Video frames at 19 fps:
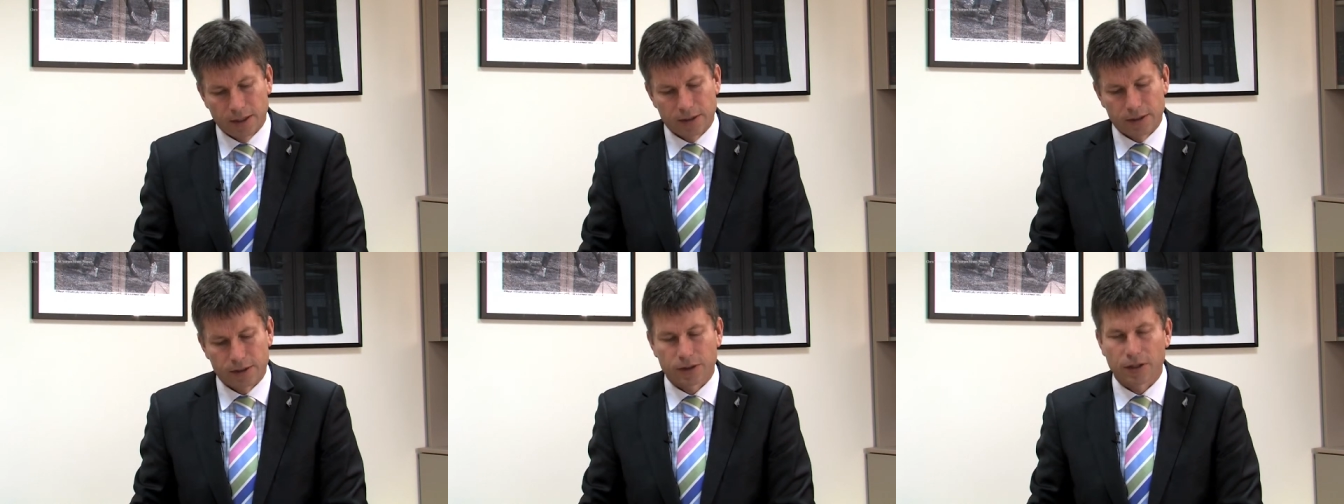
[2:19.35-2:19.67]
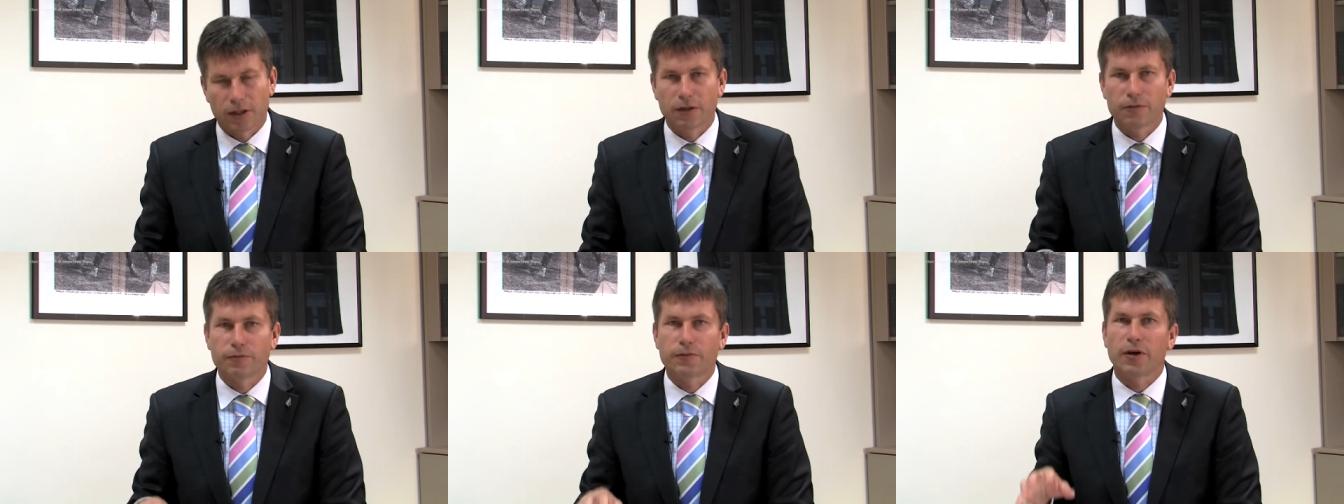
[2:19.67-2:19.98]

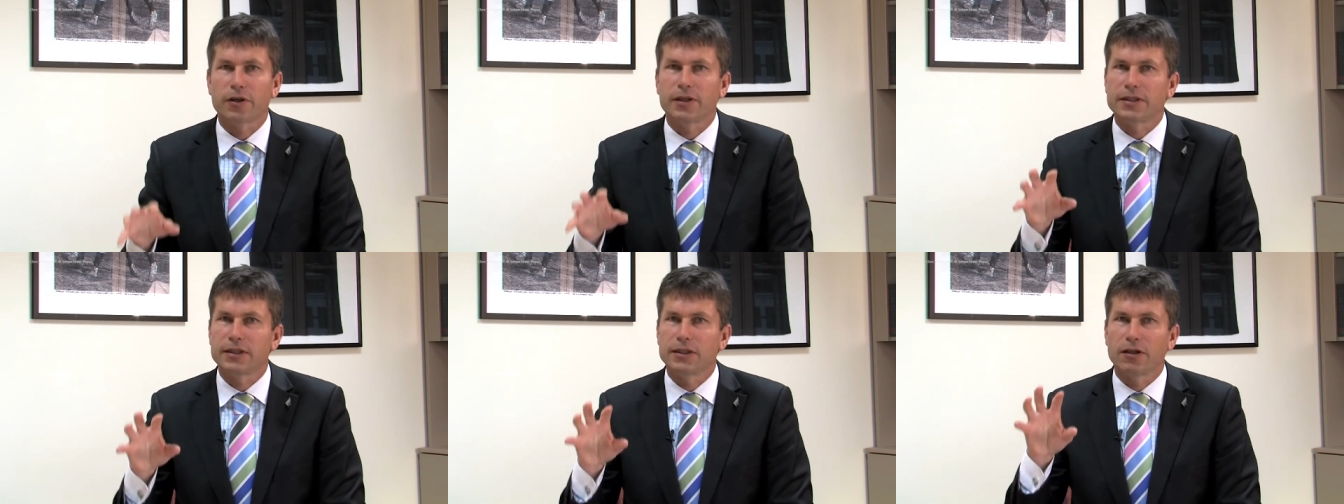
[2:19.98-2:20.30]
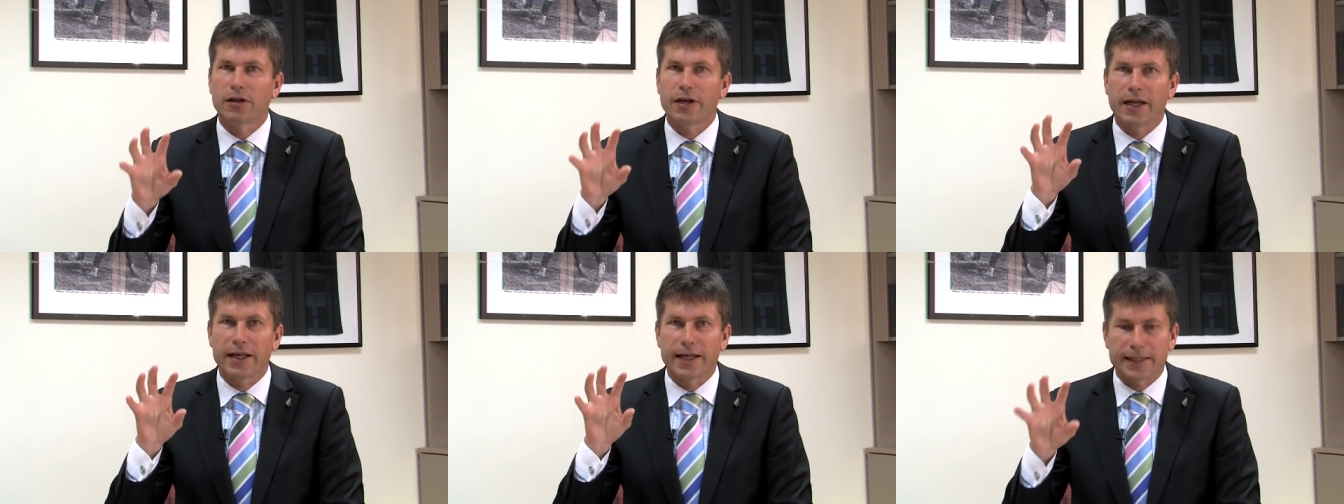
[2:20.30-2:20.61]
So focusing
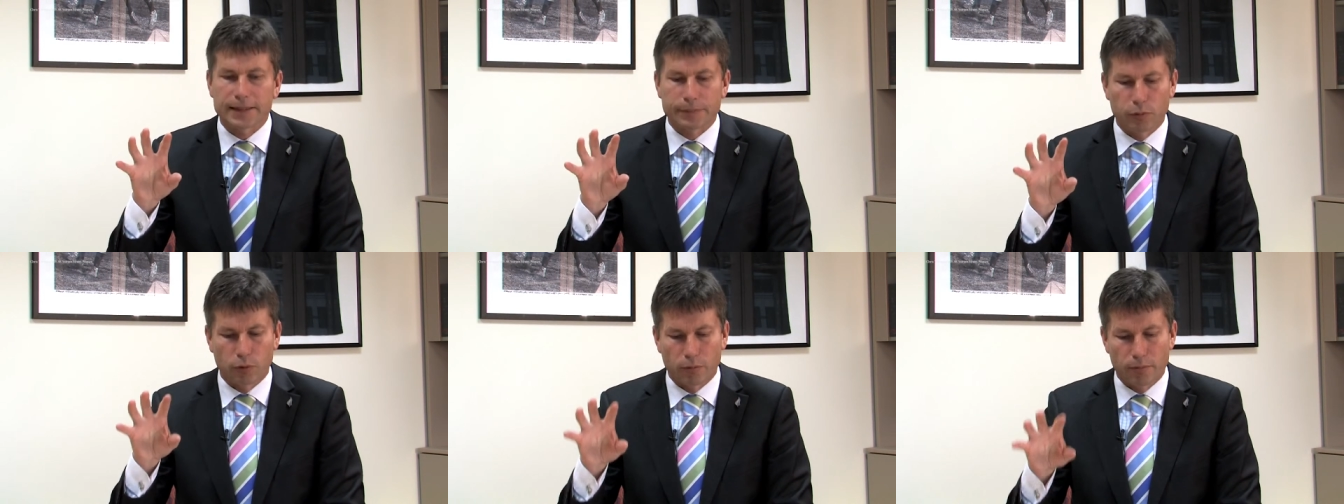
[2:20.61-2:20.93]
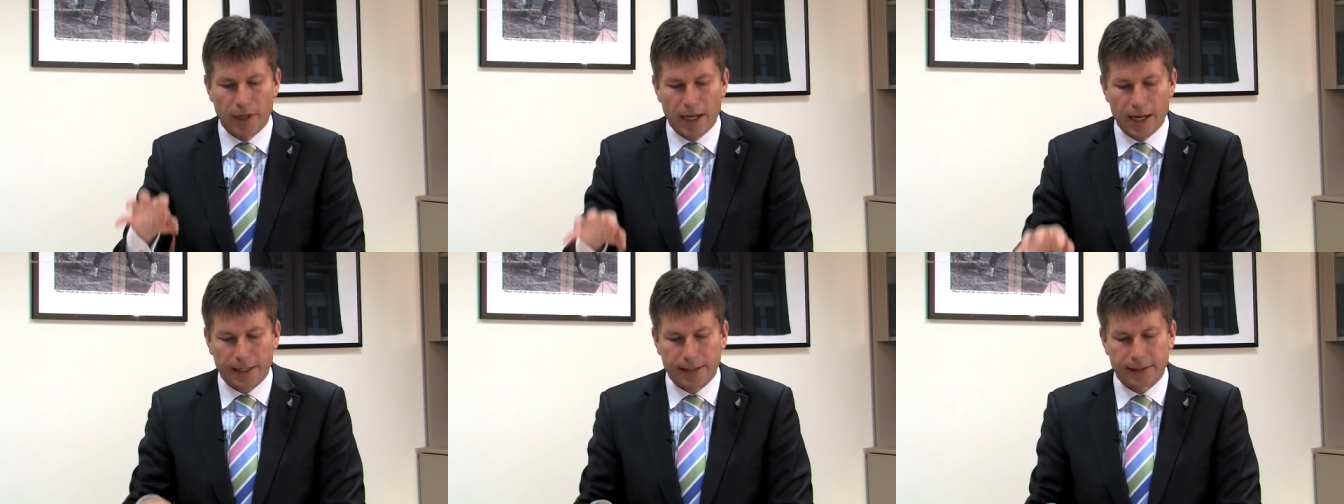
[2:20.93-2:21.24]
on our export
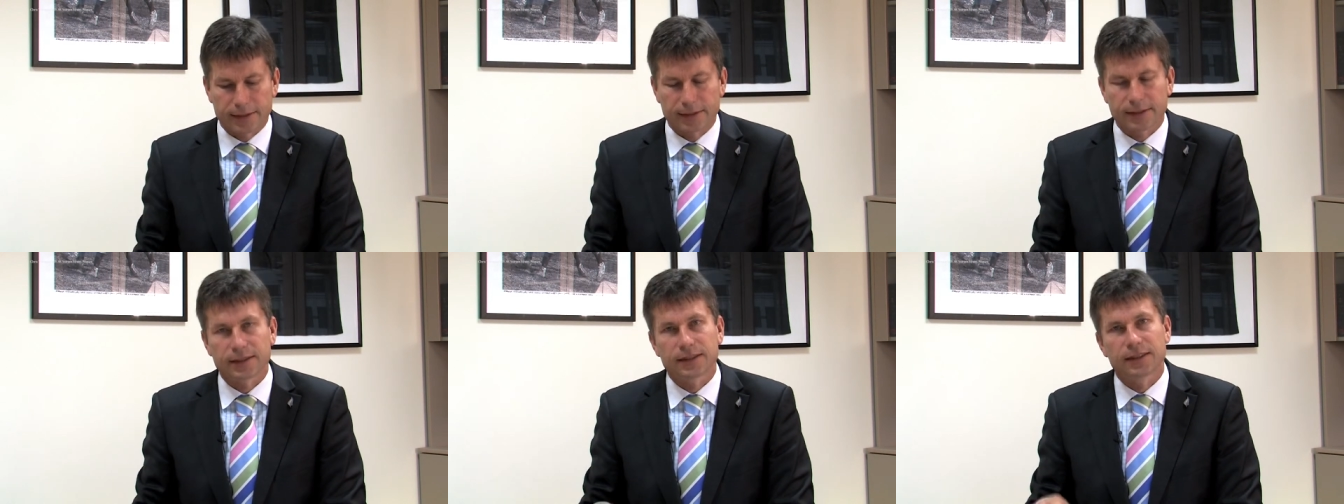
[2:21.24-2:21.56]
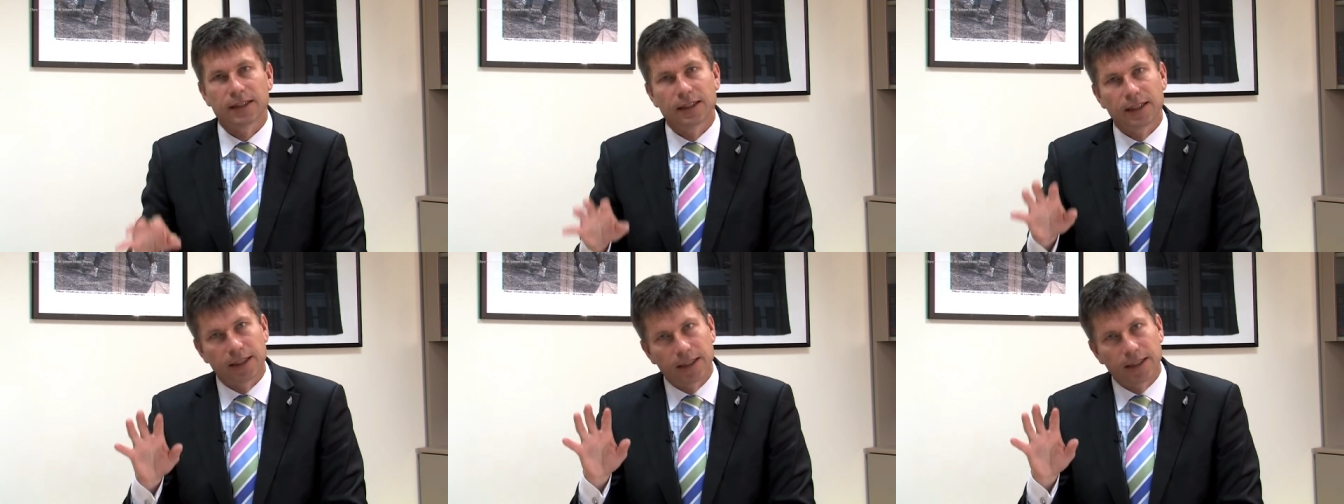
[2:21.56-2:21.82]
markets,